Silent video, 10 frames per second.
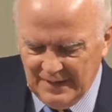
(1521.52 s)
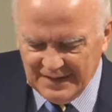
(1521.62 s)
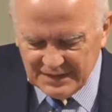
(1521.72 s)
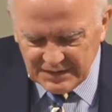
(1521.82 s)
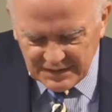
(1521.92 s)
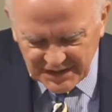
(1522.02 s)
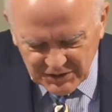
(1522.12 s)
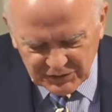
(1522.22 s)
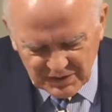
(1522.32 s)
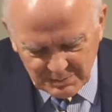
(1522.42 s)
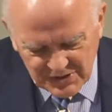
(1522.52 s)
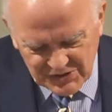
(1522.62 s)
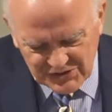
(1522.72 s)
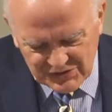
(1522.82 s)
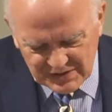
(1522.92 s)
And
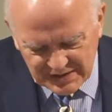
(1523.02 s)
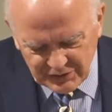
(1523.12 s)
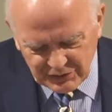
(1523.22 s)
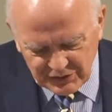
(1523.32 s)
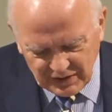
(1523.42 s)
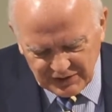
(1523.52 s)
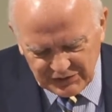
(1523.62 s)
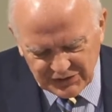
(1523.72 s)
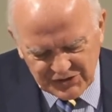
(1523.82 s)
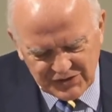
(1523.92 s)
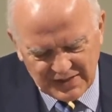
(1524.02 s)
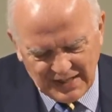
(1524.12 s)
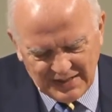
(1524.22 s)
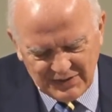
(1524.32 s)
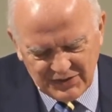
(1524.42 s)
Nicodemus needed to
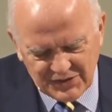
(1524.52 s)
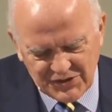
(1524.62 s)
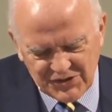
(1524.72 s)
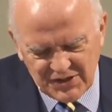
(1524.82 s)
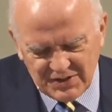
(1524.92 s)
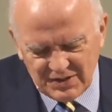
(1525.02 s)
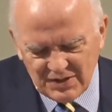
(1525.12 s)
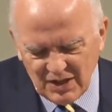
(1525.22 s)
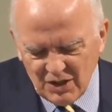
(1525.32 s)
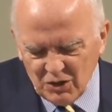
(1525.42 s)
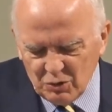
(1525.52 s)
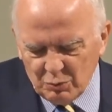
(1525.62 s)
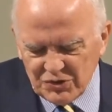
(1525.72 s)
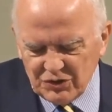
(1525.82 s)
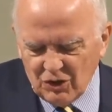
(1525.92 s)
understand that sin
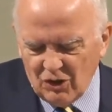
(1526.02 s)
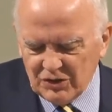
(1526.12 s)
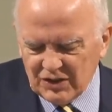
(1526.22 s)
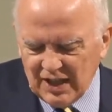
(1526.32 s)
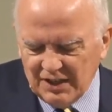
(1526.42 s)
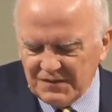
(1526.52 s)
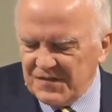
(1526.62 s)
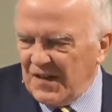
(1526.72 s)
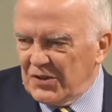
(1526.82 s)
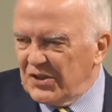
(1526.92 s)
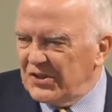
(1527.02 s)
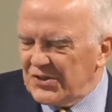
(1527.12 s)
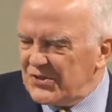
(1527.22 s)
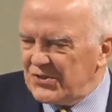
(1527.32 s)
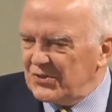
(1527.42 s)
was not a
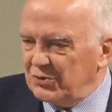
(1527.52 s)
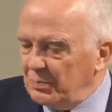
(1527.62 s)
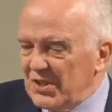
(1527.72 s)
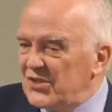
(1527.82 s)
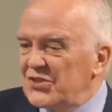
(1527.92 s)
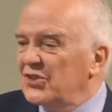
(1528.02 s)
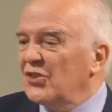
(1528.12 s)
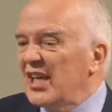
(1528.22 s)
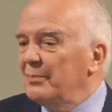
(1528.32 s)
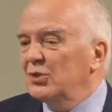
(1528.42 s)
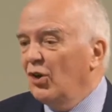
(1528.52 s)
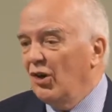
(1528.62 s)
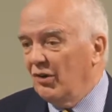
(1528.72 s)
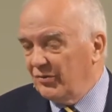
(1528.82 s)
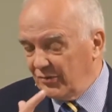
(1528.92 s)
fungus to be scraped
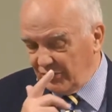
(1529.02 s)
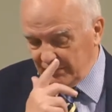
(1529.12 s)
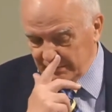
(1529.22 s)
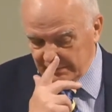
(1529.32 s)
off.